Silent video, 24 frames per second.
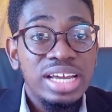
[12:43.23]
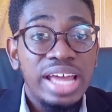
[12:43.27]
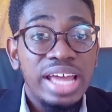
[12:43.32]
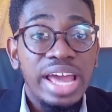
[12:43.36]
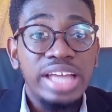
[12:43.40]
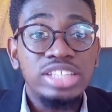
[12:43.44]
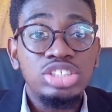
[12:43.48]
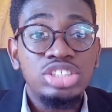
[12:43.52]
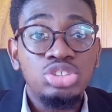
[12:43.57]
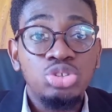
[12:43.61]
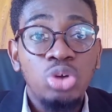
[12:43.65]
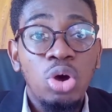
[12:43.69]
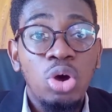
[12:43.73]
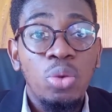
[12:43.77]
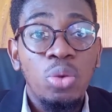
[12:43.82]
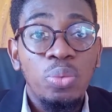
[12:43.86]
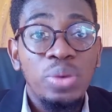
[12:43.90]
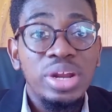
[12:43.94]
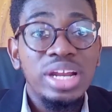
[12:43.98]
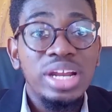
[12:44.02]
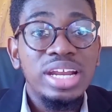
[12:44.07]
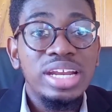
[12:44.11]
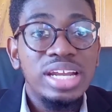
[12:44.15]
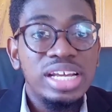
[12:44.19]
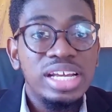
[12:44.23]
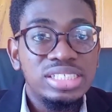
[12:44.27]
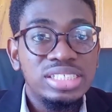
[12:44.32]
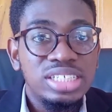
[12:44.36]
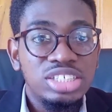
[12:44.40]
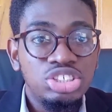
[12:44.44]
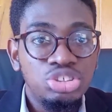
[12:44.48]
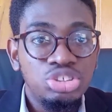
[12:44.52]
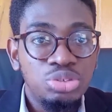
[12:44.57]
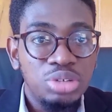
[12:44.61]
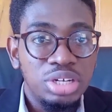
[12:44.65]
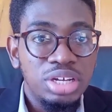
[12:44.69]
it's not really
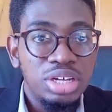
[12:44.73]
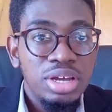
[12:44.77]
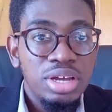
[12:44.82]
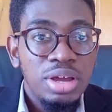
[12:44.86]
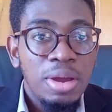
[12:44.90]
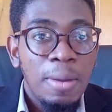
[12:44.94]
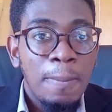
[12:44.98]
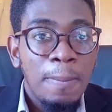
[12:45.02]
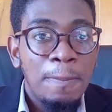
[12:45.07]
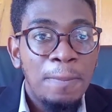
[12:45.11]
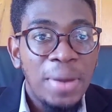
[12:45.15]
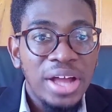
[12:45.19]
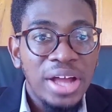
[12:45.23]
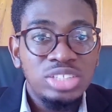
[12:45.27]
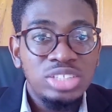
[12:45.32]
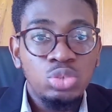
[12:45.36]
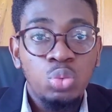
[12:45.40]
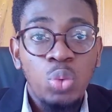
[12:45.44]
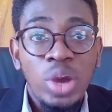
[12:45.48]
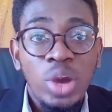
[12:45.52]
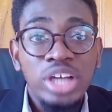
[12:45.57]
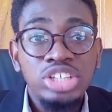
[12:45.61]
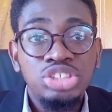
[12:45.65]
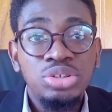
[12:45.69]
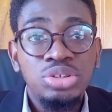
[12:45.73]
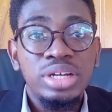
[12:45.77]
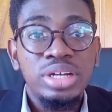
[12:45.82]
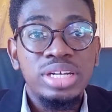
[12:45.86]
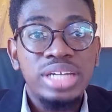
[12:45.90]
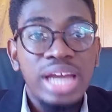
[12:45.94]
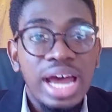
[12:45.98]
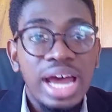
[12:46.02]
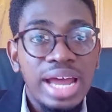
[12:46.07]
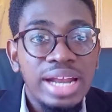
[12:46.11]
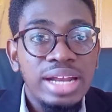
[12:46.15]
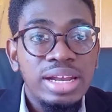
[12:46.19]
necessary. But once
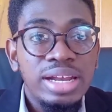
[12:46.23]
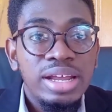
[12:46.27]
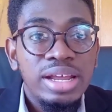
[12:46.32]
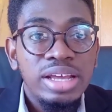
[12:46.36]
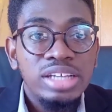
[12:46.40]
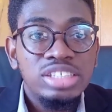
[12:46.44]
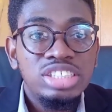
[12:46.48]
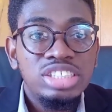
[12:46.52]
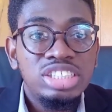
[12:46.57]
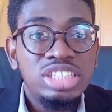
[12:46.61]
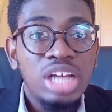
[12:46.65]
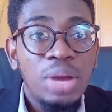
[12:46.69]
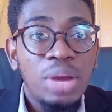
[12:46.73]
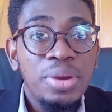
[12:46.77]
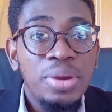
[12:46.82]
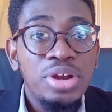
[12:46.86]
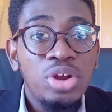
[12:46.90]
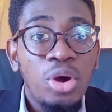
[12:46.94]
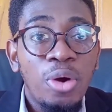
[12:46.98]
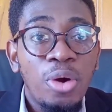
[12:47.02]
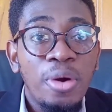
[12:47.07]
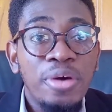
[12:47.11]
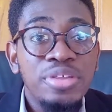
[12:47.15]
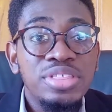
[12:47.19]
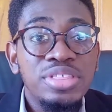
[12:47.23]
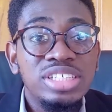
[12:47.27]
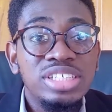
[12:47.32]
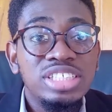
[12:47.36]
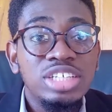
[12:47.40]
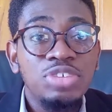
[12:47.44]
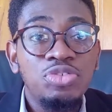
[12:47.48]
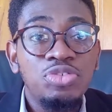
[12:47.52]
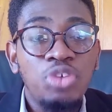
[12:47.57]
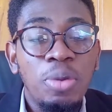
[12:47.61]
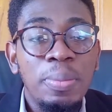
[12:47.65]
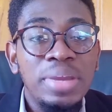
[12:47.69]
you're done sharing all
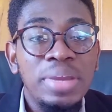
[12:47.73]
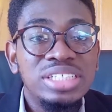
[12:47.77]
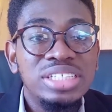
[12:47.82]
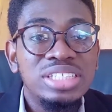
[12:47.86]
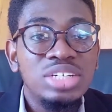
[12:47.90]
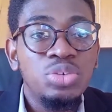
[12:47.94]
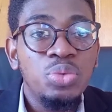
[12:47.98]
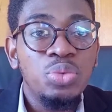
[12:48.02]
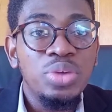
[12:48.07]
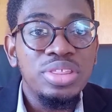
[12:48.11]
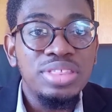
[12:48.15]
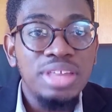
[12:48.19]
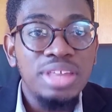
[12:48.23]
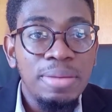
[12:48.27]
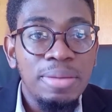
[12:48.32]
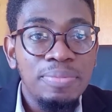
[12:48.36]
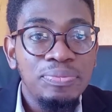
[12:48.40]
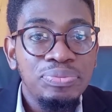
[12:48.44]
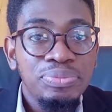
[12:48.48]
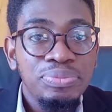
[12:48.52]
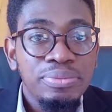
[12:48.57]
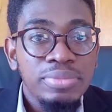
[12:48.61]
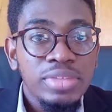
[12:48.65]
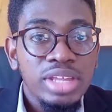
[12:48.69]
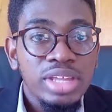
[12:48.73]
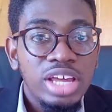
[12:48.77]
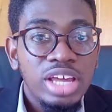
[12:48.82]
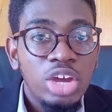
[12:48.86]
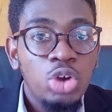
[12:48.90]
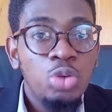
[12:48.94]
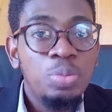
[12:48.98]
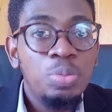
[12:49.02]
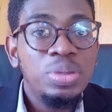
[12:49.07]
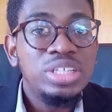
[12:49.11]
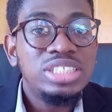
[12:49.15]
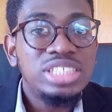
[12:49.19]
this information with them,
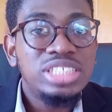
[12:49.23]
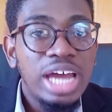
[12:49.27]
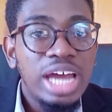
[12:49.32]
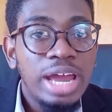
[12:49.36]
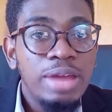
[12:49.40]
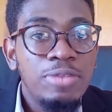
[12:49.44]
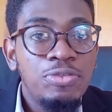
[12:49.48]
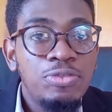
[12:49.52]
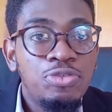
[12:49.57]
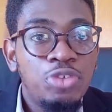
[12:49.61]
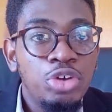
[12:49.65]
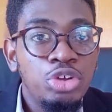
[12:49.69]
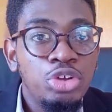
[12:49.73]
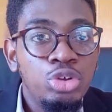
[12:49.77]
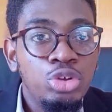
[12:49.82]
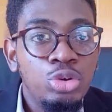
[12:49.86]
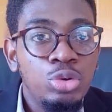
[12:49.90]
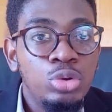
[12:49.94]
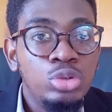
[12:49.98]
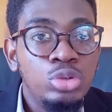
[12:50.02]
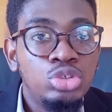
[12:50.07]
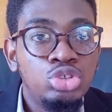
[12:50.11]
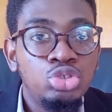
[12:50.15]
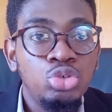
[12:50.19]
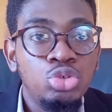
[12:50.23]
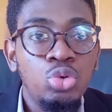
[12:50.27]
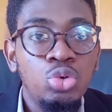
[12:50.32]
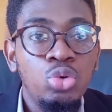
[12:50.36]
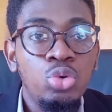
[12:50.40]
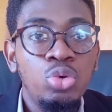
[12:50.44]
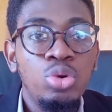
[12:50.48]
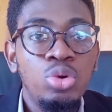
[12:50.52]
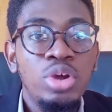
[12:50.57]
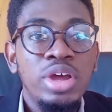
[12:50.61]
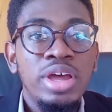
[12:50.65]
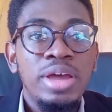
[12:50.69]
it will be time for you
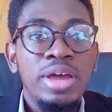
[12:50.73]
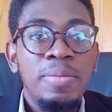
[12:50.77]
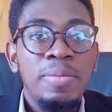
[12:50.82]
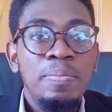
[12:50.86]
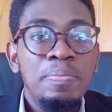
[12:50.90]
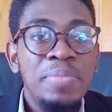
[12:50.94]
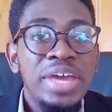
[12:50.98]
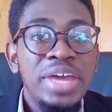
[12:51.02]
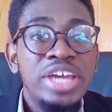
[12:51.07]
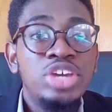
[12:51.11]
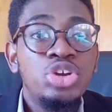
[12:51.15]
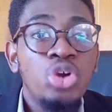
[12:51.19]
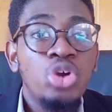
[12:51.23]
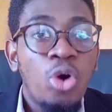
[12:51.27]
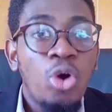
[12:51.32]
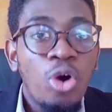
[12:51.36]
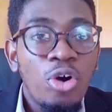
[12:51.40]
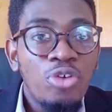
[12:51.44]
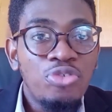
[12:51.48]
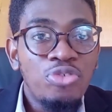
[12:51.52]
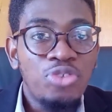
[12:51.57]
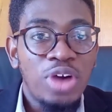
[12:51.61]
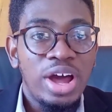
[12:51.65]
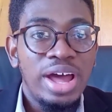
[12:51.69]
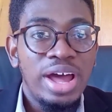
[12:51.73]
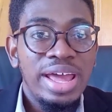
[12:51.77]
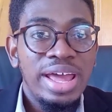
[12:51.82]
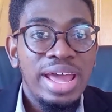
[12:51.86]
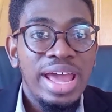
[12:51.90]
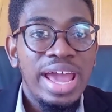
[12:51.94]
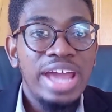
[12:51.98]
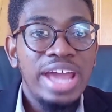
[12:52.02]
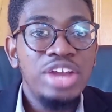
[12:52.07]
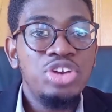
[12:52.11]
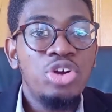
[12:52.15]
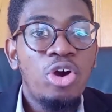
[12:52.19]
to make your offer.
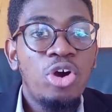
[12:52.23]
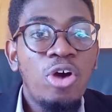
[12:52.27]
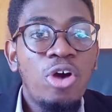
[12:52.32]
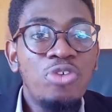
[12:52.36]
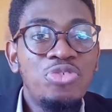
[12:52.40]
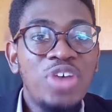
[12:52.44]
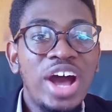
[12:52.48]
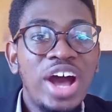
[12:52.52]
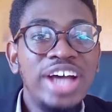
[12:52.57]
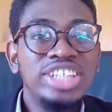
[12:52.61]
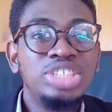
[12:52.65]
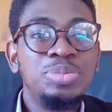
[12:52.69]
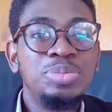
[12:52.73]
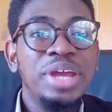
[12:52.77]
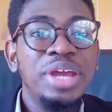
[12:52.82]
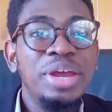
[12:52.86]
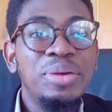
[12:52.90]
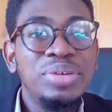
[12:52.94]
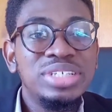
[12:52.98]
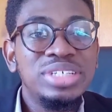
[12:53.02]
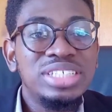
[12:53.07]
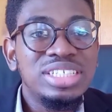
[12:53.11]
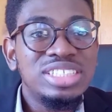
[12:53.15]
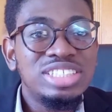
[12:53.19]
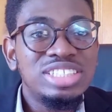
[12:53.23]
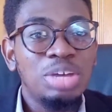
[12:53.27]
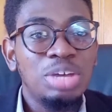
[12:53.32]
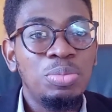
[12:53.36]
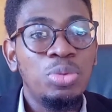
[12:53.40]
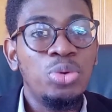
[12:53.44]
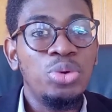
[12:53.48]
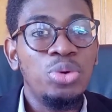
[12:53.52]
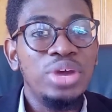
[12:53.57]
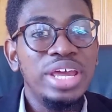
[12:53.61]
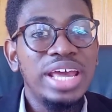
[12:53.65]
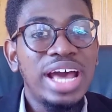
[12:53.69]
And your offer has to be
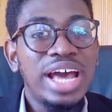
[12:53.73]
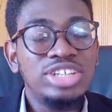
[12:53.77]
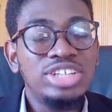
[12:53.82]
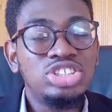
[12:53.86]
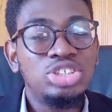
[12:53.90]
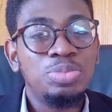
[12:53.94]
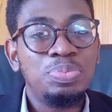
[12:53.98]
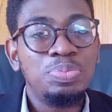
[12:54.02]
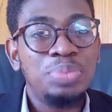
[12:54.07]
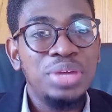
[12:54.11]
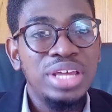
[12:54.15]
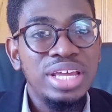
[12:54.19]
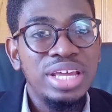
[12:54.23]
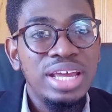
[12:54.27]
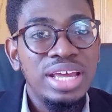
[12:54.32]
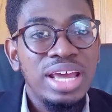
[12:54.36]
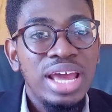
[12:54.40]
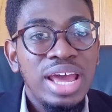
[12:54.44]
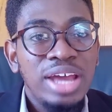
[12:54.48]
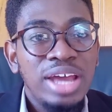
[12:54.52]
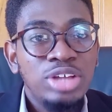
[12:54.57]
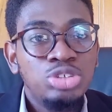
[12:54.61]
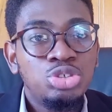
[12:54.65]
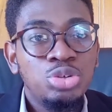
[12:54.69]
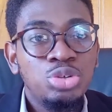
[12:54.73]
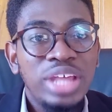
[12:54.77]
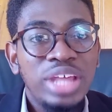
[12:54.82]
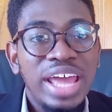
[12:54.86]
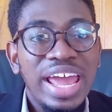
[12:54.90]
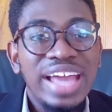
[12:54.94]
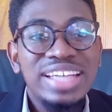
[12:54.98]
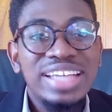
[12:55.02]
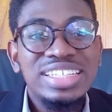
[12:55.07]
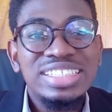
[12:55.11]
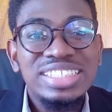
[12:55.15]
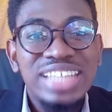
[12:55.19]
irresistible. It has to be to
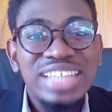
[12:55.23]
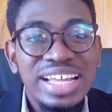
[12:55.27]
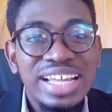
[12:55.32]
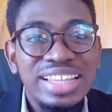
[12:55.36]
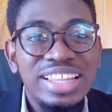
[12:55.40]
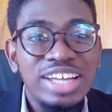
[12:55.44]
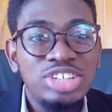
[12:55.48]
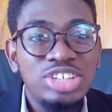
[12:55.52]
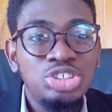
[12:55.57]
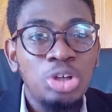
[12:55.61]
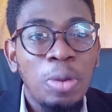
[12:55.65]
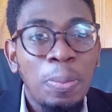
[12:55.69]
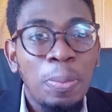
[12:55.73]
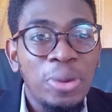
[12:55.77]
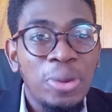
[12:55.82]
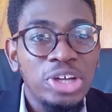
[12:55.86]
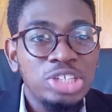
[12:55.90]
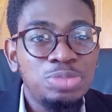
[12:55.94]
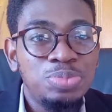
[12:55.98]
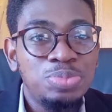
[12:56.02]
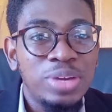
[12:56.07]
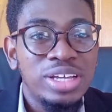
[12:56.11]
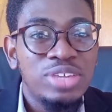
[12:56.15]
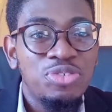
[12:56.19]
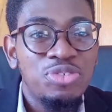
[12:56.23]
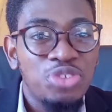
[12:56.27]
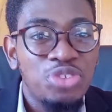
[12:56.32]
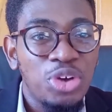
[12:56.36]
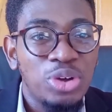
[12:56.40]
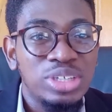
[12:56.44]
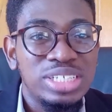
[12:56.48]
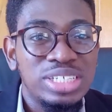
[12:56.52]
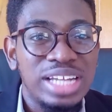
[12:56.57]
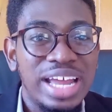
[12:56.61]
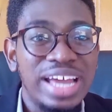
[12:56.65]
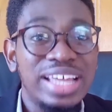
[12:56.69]
the extent that your prospect
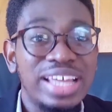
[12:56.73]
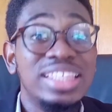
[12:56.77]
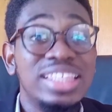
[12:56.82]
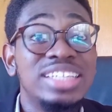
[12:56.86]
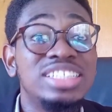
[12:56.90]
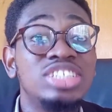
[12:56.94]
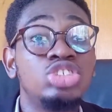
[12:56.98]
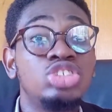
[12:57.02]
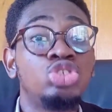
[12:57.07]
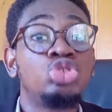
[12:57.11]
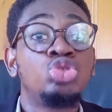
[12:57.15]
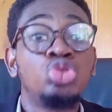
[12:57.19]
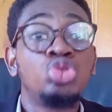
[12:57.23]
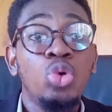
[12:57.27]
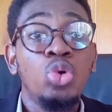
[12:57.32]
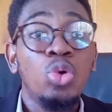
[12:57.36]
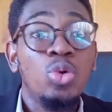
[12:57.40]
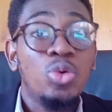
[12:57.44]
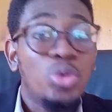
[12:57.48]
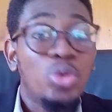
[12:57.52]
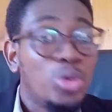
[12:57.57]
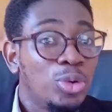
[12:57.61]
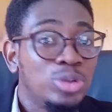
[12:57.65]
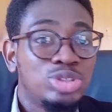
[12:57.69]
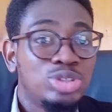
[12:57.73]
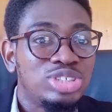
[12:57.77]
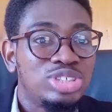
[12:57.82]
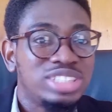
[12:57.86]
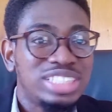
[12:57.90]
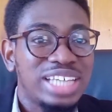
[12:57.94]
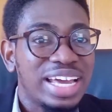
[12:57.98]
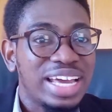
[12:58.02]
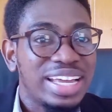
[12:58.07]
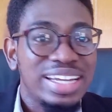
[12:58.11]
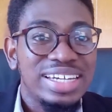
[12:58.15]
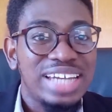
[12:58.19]
feels like this is too good
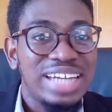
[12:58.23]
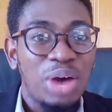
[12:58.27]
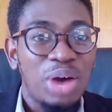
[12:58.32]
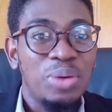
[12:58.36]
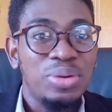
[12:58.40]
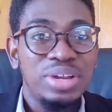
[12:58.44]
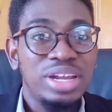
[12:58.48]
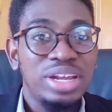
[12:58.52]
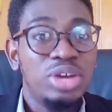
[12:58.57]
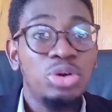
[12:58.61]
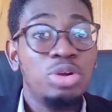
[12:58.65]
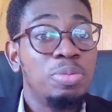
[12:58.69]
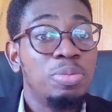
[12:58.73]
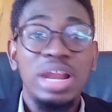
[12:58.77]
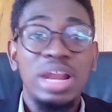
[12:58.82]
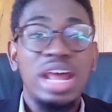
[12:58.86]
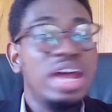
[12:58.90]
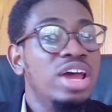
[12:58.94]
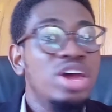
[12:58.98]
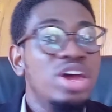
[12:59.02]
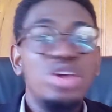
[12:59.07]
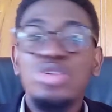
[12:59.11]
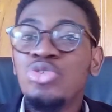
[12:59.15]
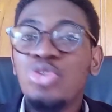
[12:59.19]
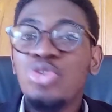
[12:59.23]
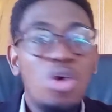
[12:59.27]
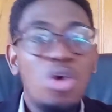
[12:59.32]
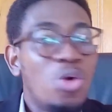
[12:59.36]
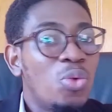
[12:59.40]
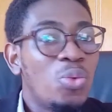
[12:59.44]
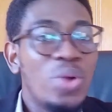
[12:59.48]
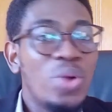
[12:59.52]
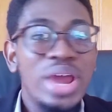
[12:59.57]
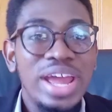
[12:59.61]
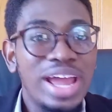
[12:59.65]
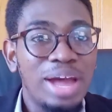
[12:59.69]
to turn down. They're going to be like,
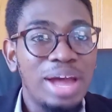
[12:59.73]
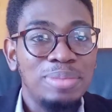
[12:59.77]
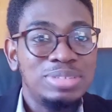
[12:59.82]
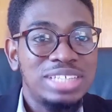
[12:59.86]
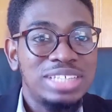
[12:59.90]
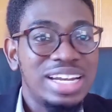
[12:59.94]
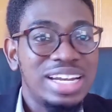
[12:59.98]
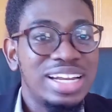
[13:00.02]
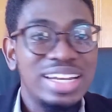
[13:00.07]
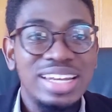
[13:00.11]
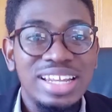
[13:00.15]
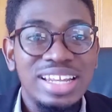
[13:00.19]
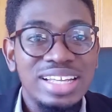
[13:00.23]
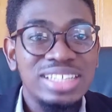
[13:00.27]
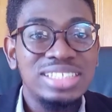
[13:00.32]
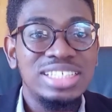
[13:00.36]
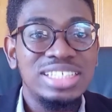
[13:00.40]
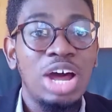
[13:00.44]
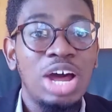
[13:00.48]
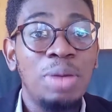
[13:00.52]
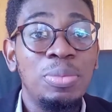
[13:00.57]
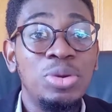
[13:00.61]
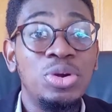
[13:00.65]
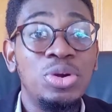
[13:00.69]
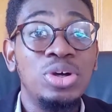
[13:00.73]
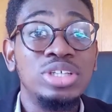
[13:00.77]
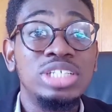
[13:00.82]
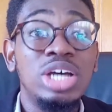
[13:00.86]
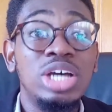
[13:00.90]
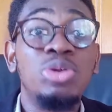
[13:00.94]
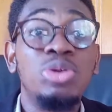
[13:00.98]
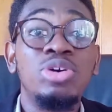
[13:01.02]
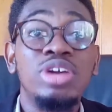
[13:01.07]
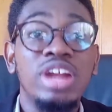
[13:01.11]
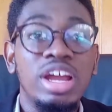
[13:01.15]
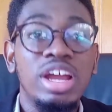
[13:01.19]
no way I'm turning this down, because
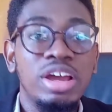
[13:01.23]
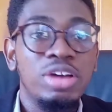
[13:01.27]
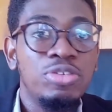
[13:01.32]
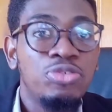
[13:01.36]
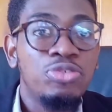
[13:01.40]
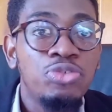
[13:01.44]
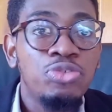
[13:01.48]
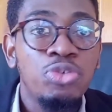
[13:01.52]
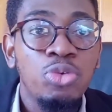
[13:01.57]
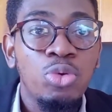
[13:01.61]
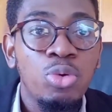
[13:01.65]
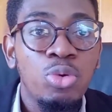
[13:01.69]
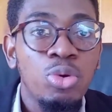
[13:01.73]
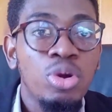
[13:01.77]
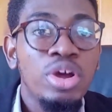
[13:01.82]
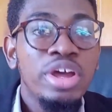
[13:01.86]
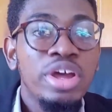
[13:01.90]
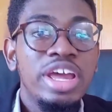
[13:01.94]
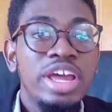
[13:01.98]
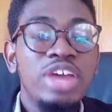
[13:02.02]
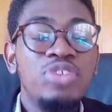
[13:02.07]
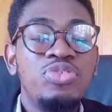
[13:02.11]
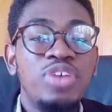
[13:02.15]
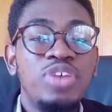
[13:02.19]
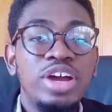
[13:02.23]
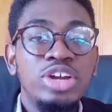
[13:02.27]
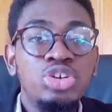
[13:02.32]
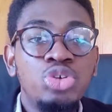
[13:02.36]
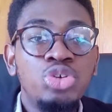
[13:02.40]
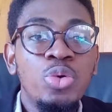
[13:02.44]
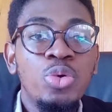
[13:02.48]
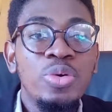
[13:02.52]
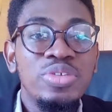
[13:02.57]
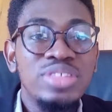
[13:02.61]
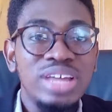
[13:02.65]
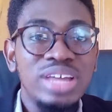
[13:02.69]
I'll look like a fool if
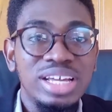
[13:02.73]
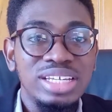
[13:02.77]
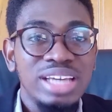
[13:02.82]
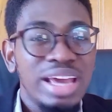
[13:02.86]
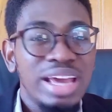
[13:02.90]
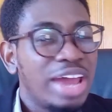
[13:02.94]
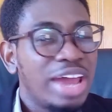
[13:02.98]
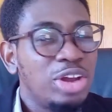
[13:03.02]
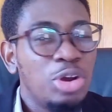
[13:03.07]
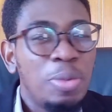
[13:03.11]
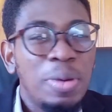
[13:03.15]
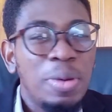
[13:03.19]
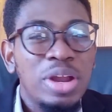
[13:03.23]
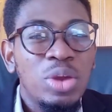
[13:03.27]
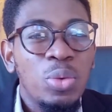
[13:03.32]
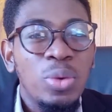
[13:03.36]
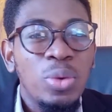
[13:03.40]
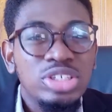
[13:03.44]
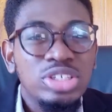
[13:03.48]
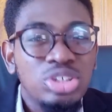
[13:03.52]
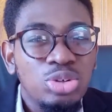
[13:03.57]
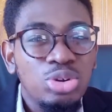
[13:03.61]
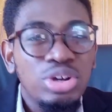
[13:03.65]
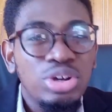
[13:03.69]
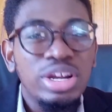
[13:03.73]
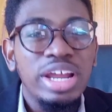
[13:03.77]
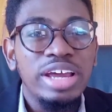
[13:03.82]
I do that. And nobody wants to look